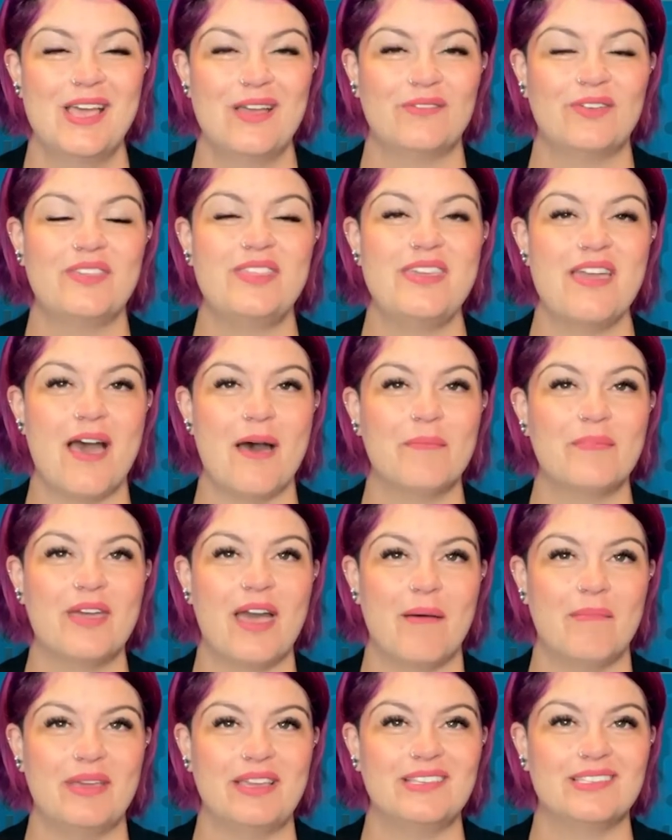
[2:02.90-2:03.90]
for the
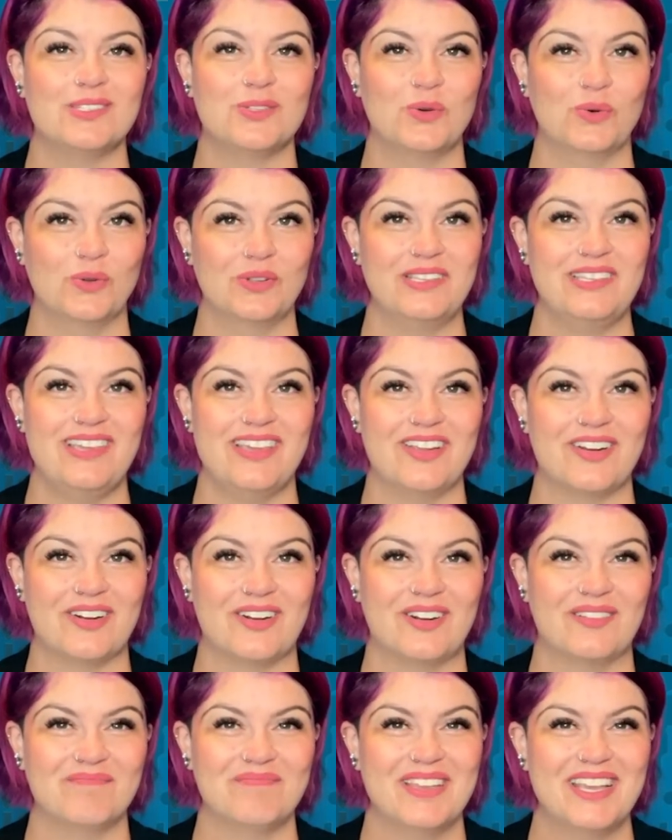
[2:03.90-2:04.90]
upcoming school
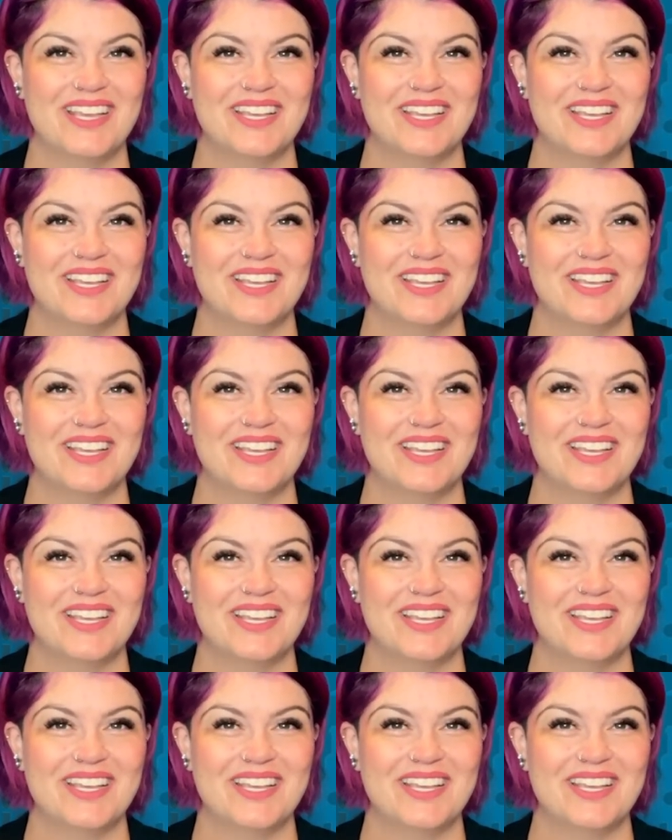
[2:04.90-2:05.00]
year.